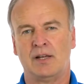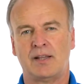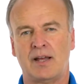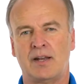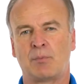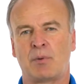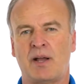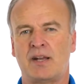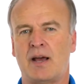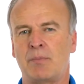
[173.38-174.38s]
That number
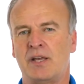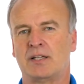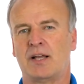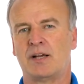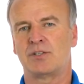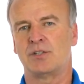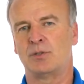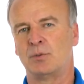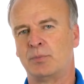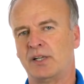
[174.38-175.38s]
might not mean a lot to
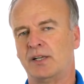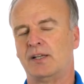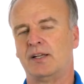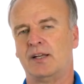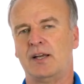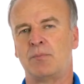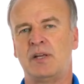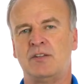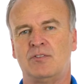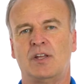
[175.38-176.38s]
you, but it
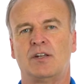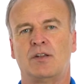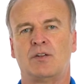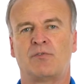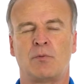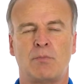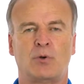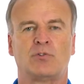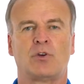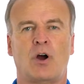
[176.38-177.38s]
means that for
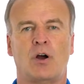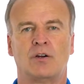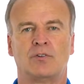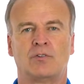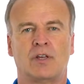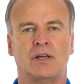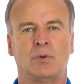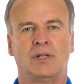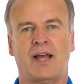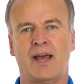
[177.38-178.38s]
most cars, it
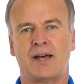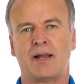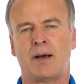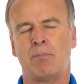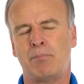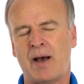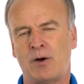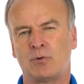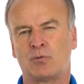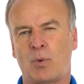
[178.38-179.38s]
will add
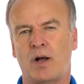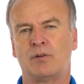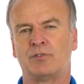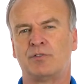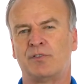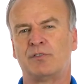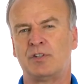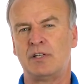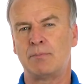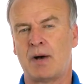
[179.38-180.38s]
about 12 to
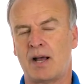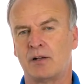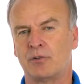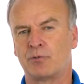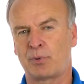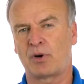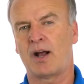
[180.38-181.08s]
15 miles per